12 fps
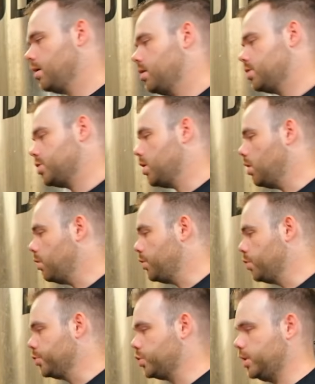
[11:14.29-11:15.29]
So
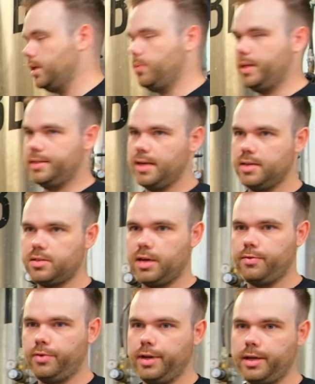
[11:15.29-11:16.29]
usually we taste
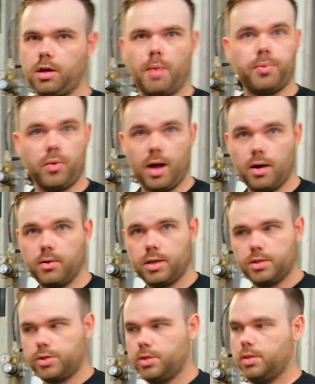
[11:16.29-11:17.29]
every couple
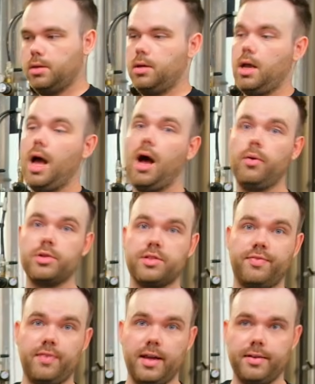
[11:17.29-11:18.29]
hours. How is the
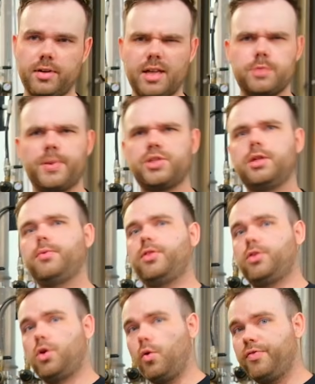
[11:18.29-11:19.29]
flavor? Especially with
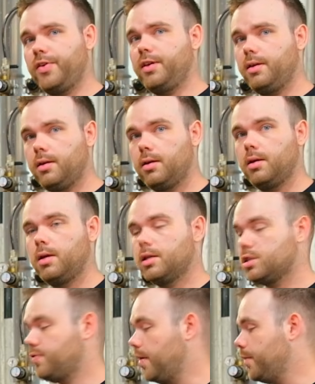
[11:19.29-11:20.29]
coffee,
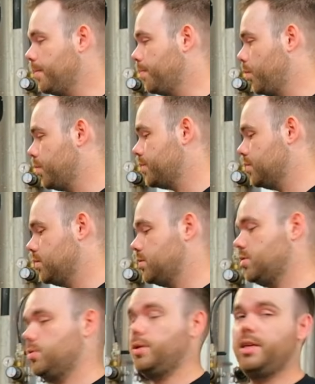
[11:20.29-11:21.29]
it's very important
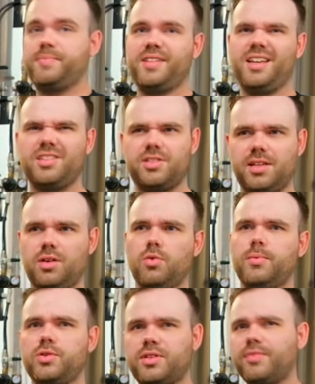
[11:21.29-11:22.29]
to keep tasting
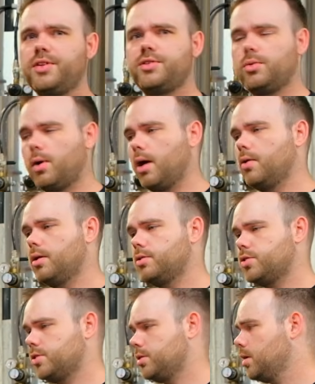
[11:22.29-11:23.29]
almost every 2 hours